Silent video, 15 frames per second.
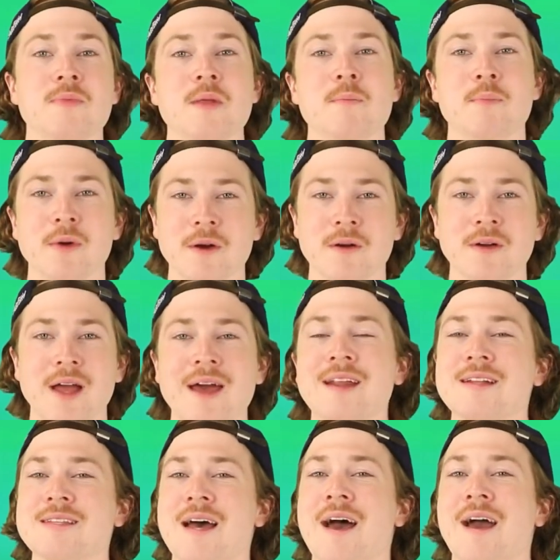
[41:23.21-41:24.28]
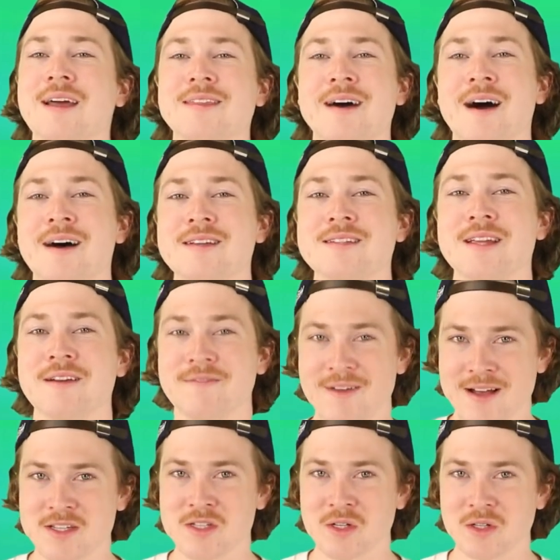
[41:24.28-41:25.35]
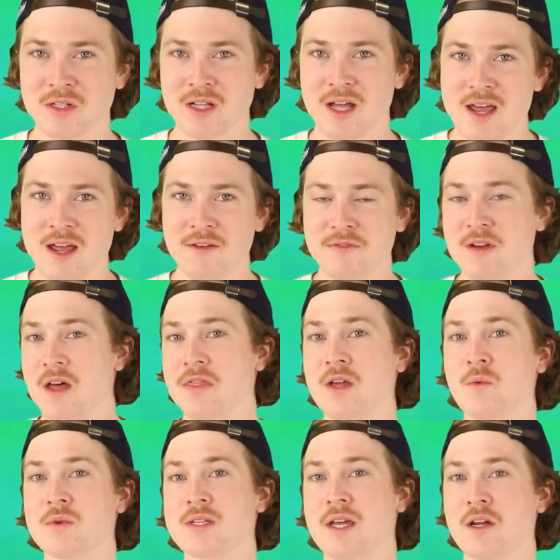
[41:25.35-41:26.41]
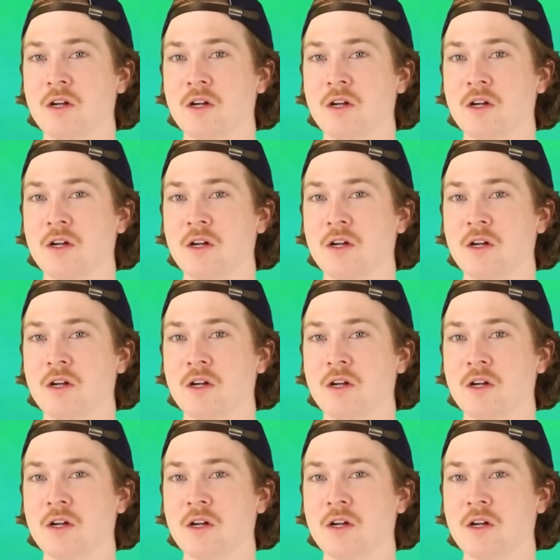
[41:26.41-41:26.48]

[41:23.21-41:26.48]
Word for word: from the berg and attack the hunting vessel. If nothing was